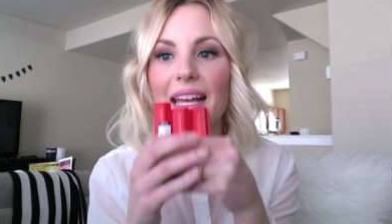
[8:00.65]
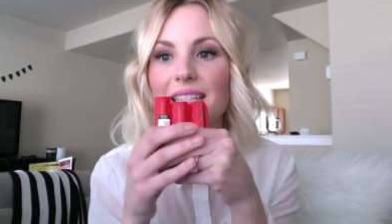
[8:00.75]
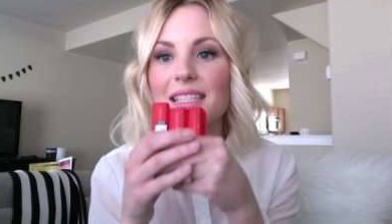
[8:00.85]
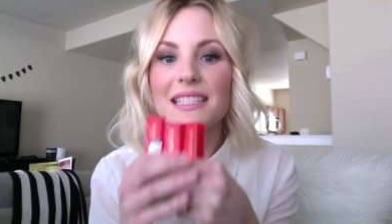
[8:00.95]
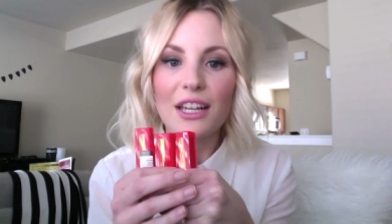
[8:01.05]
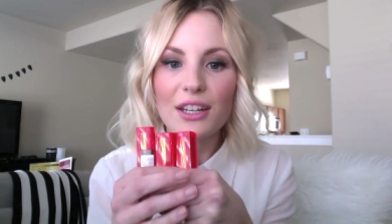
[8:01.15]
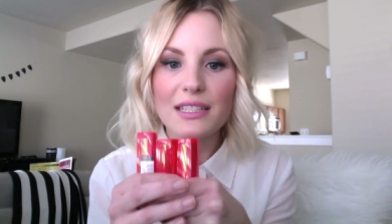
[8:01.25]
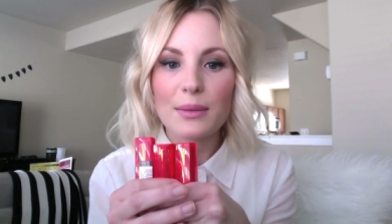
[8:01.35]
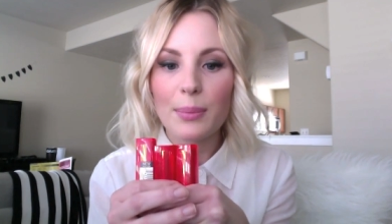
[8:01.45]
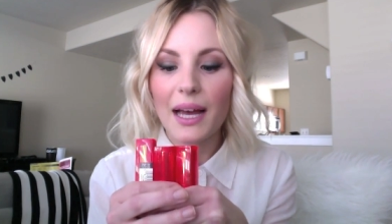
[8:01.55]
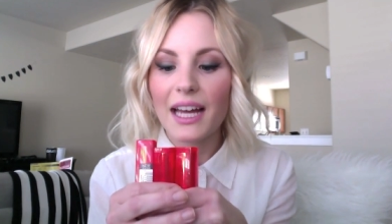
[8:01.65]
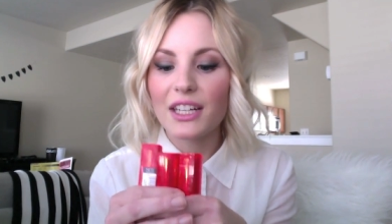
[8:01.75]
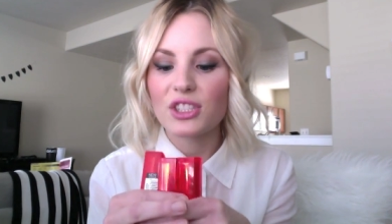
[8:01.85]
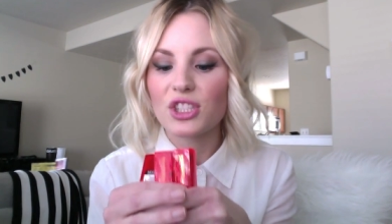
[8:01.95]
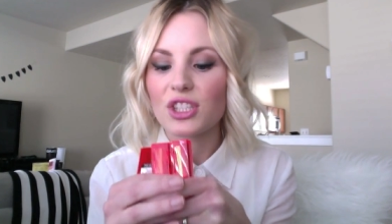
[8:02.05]
It still doesn't
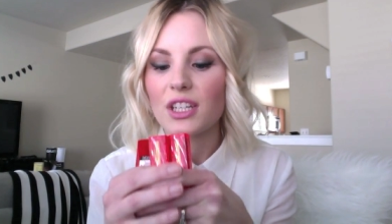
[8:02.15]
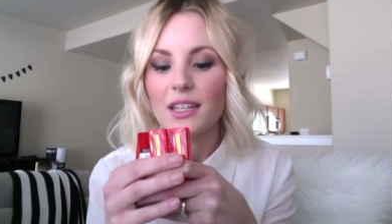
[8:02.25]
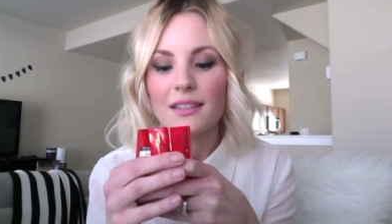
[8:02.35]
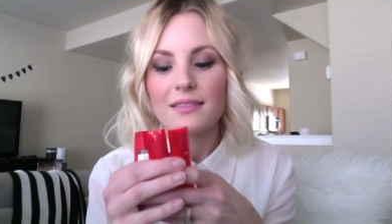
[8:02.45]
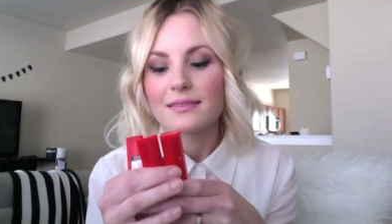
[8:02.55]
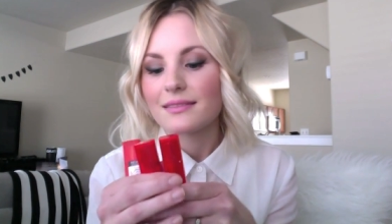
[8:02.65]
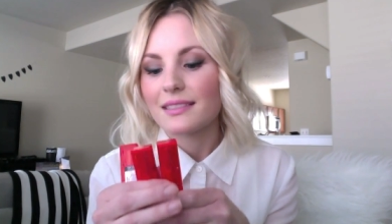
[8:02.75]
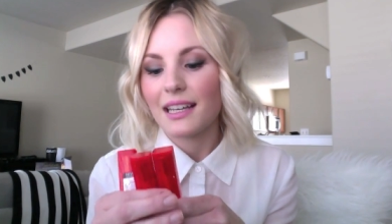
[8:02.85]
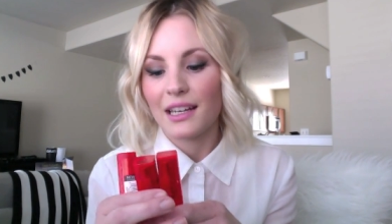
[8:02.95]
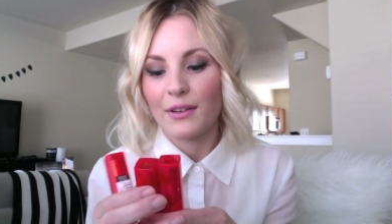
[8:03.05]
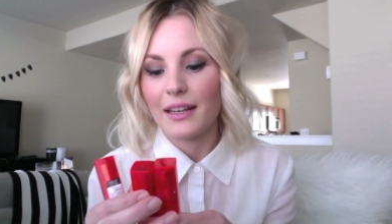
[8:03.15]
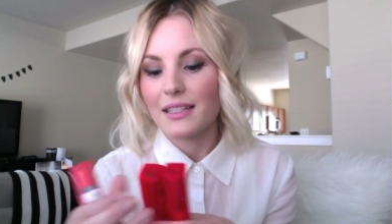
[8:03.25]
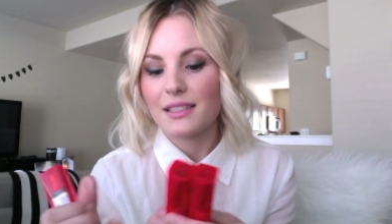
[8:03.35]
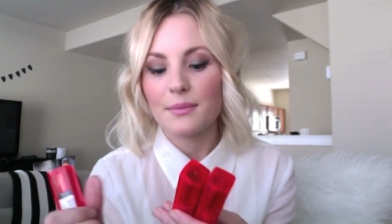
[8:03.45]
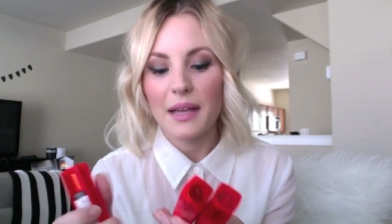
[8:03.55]
budge.
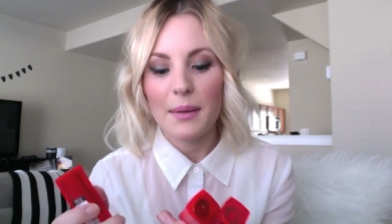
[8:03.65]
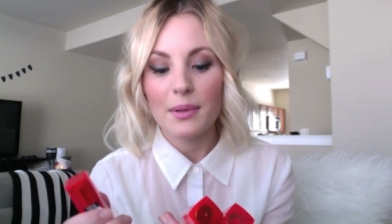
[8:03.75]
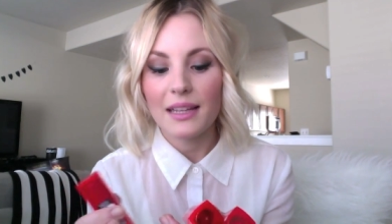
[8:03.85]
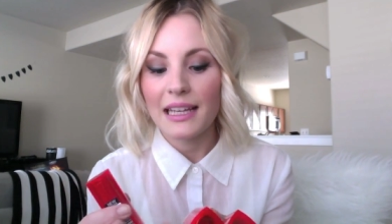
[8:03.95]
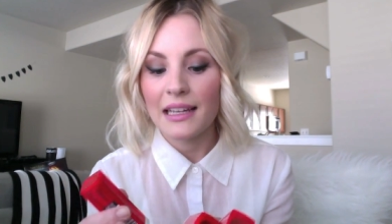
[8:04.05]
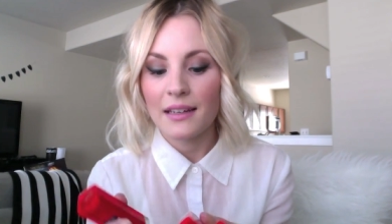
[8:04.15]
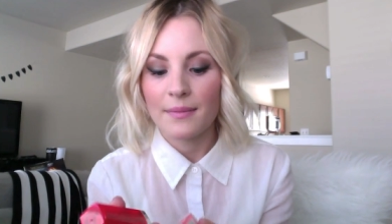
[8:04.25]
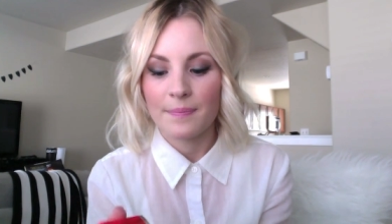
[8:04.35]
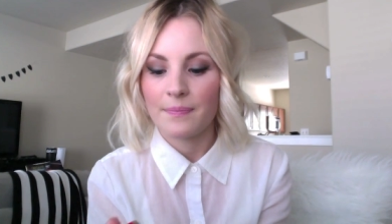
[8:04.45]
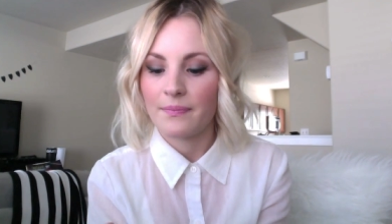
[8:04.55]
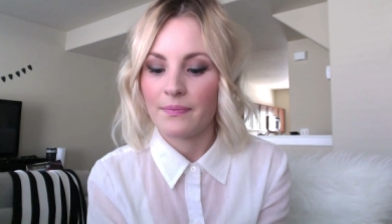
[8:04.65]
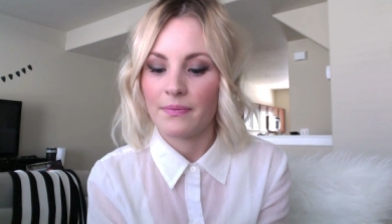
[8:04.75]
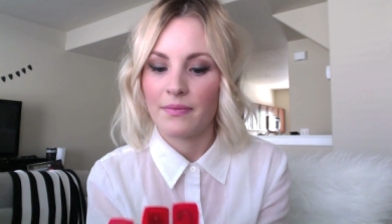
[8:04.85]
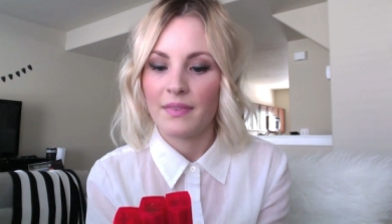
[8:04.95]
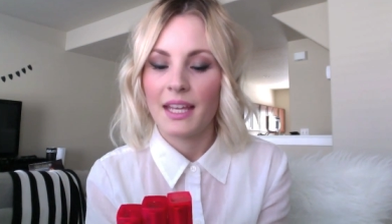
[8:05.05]
Anyways, Maybelline,
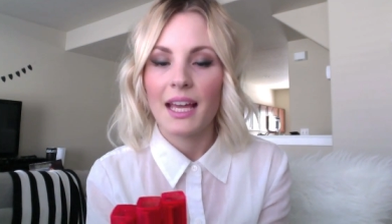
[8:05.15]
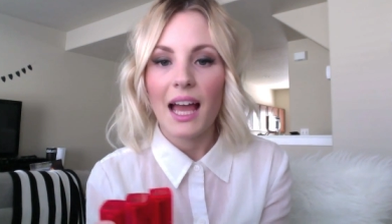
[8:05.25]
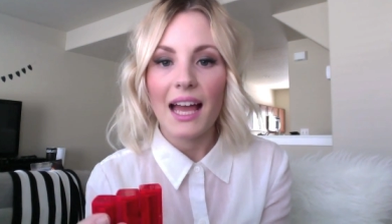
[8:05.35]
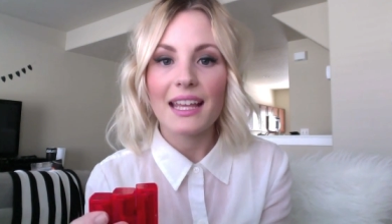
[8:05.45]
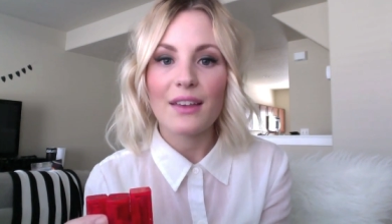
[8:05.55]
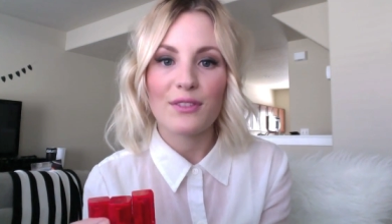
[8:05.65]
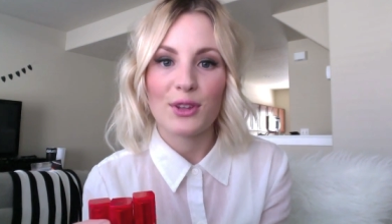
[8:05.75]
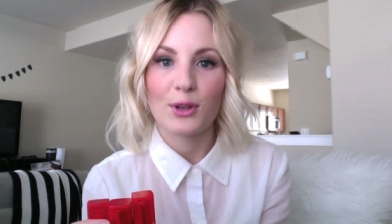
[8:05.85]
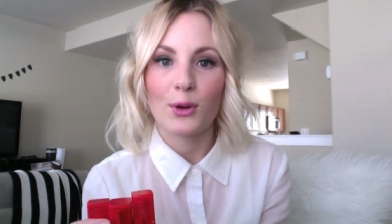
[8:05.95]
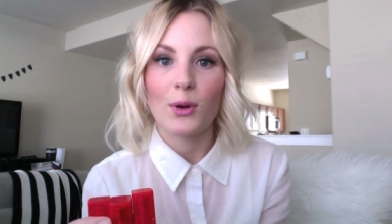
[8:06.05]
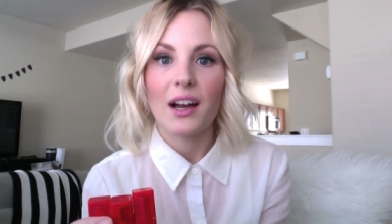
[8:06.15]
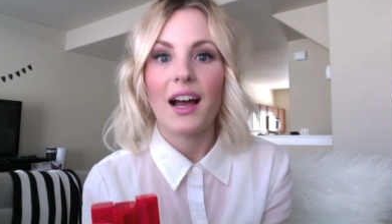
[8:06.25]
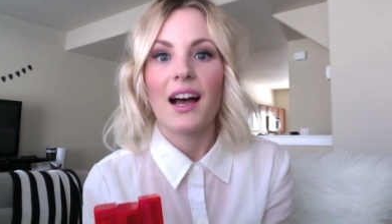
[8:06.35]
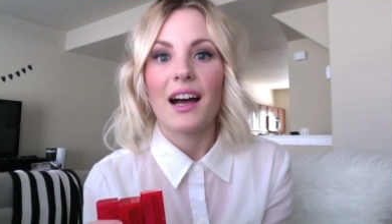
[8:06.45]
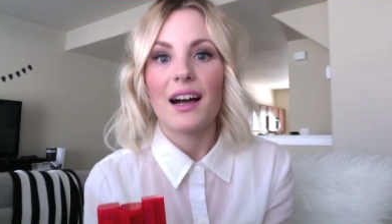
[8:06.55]
I give you
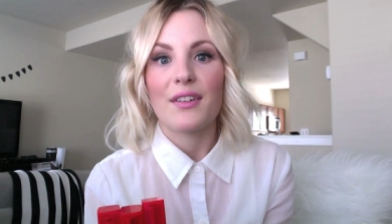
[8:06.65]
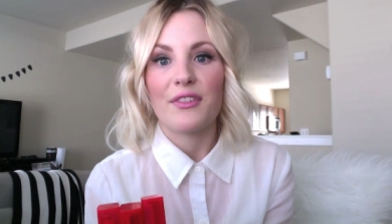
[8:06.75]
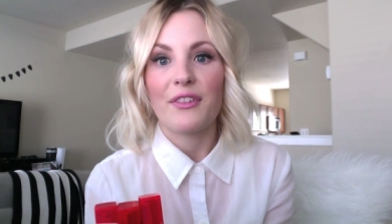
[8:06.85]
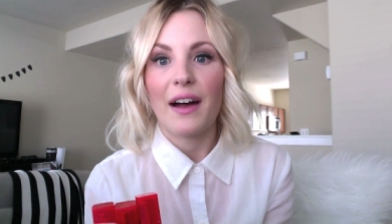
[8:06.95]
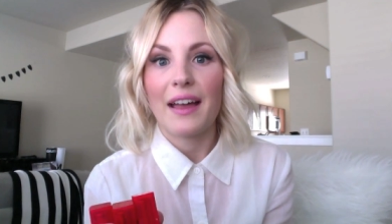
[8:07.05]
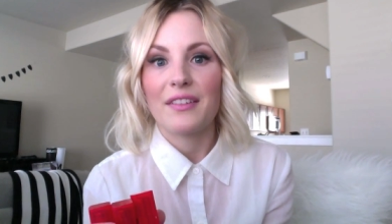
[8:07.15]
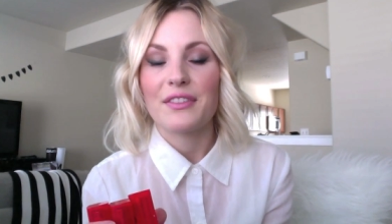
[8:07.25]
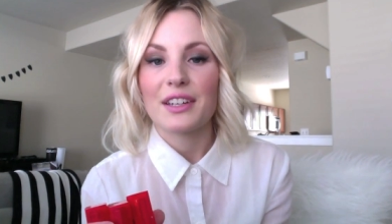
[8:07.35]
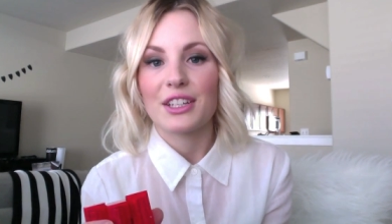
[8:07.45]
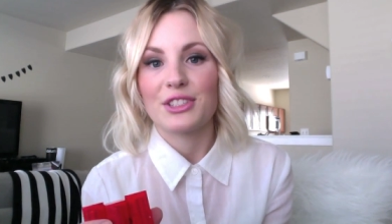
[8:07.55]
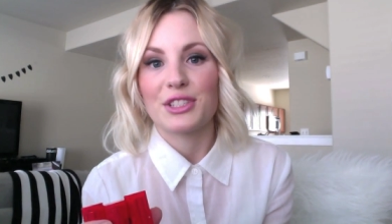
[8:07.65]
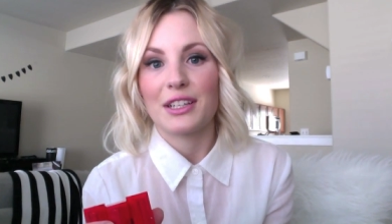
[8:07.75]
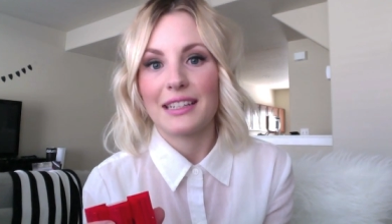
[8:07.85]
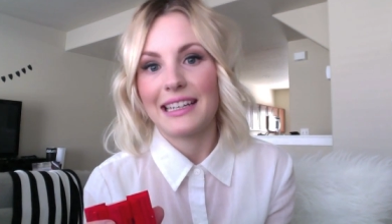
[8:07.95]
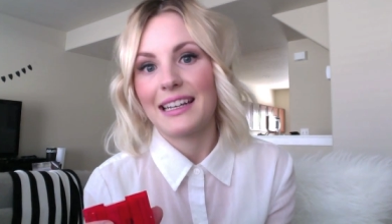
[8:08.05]
a 5
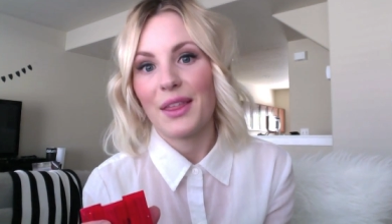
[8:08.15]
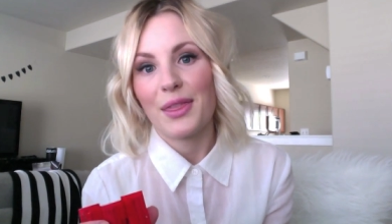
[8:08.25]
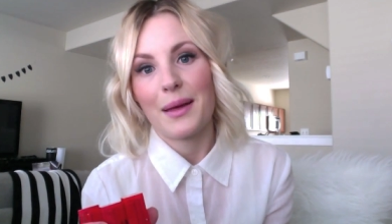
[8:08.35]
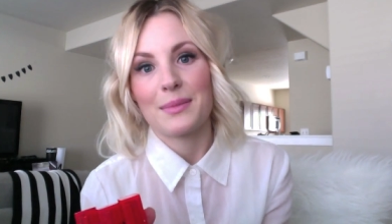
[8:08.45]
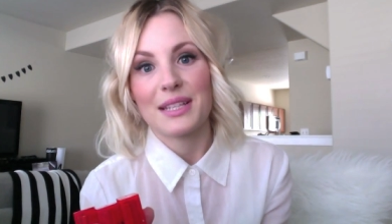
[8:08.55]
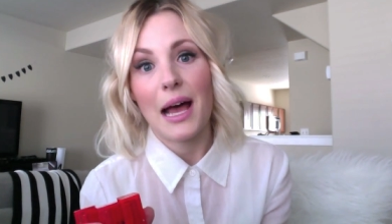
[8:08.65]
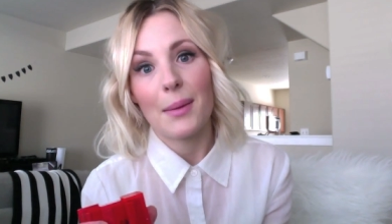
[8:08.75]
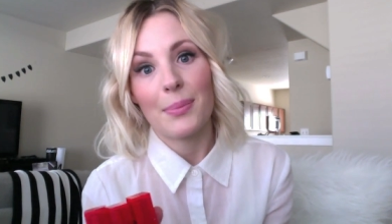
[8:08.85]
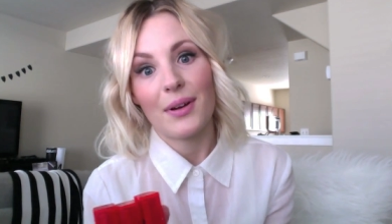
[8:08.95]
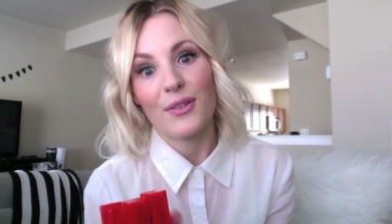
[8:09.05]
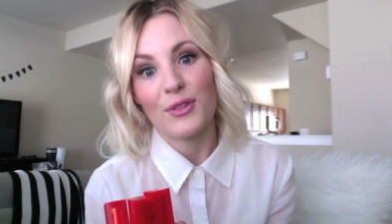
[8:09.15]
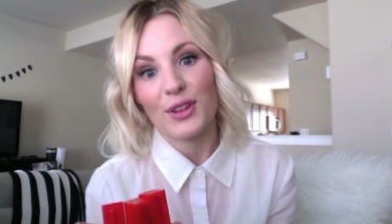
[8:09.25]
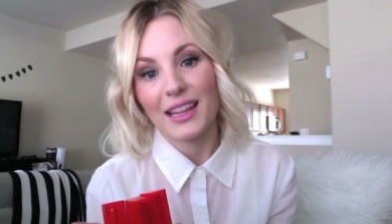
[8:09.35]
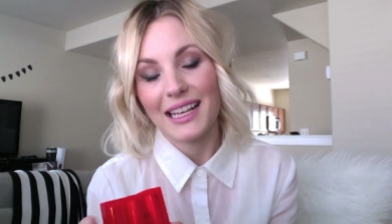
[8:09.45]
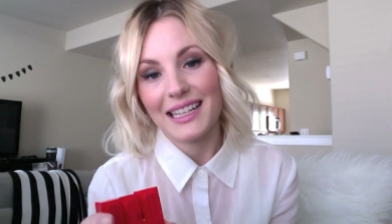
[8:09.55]
gajillion thumbs up for
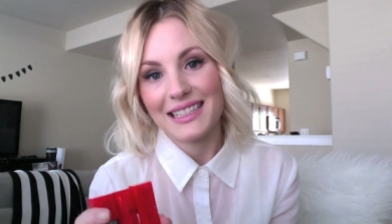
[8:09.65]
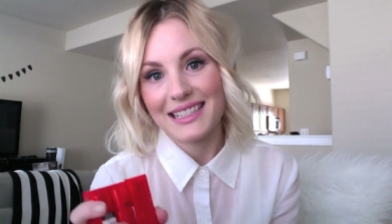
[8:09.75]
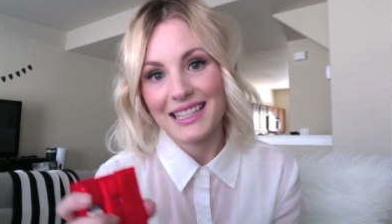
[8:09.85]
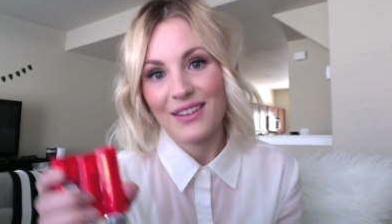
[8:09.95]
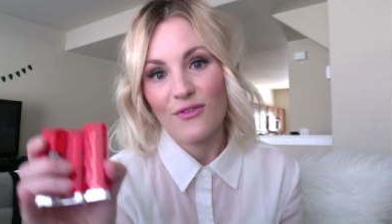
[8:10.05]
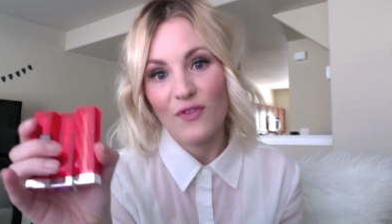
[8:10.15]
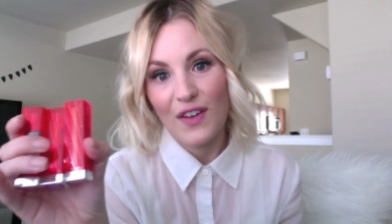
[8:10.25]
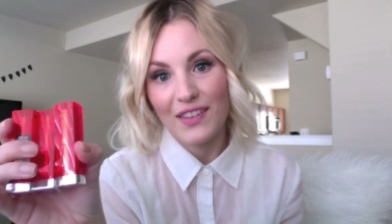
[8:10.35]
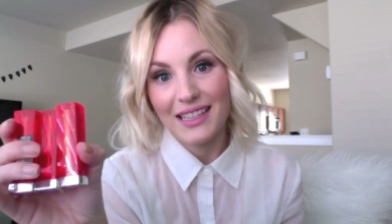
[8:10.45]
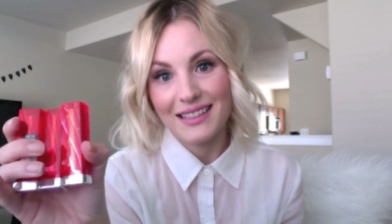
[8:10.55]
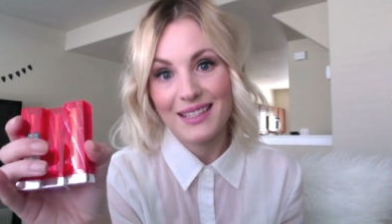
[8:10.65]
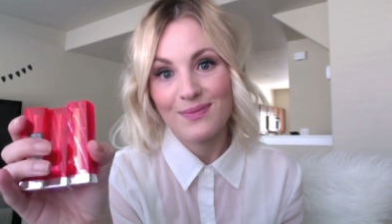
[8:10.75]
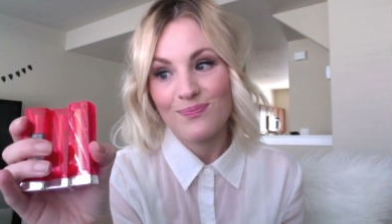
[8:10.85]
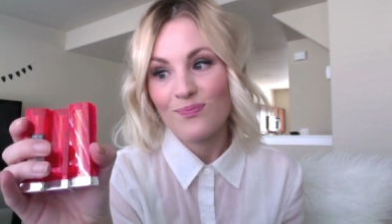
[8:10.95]
these Vivids.